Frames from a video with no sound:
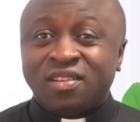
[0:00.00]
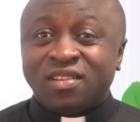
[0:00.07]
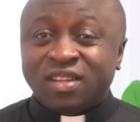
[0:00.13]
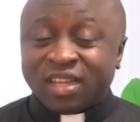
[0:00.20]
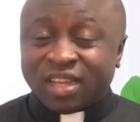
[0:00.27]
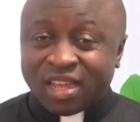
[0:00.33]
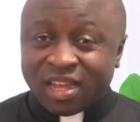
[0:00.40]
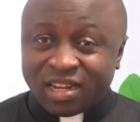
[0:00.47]

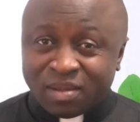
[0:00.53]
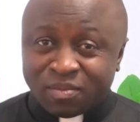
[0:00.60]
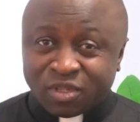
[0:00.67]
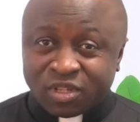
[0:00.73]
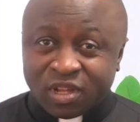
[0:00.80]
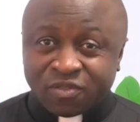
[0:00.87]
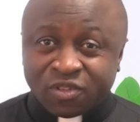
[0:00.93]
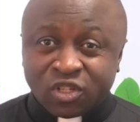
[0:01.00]
they get
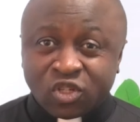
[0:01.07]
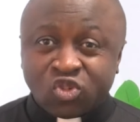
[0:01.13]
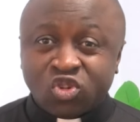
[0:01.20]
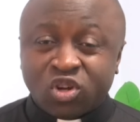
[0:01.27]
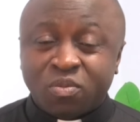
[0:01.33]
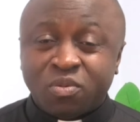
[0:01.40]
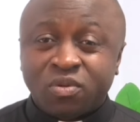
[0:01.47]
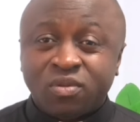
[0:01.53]
themselves in
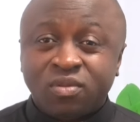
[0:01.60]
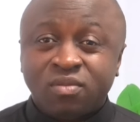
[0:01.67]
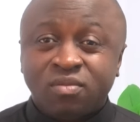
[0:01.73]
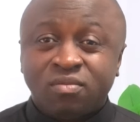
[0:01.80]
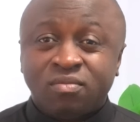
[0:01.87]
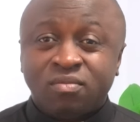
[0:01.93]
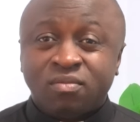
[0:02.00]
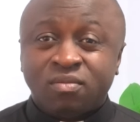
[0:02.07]
trouble.
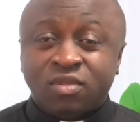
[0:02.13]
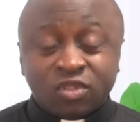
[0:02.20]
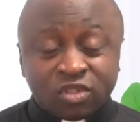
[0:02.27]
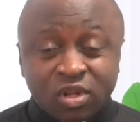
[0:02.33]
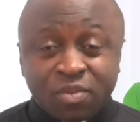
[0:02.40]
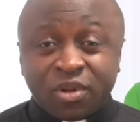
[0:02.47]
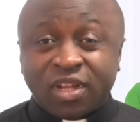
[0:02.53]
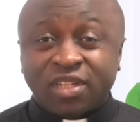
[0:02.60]

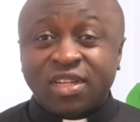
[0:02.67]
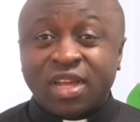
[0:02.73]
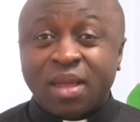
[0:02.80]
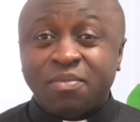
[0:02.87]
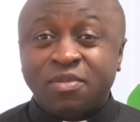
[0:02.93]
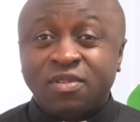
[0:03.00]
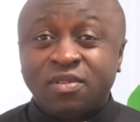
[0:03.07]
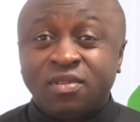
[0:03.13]
Some other
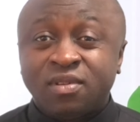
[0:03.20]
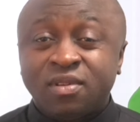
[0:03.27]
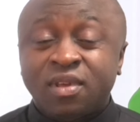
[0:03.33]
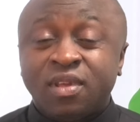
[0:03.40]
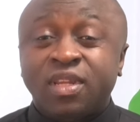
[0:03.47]
times,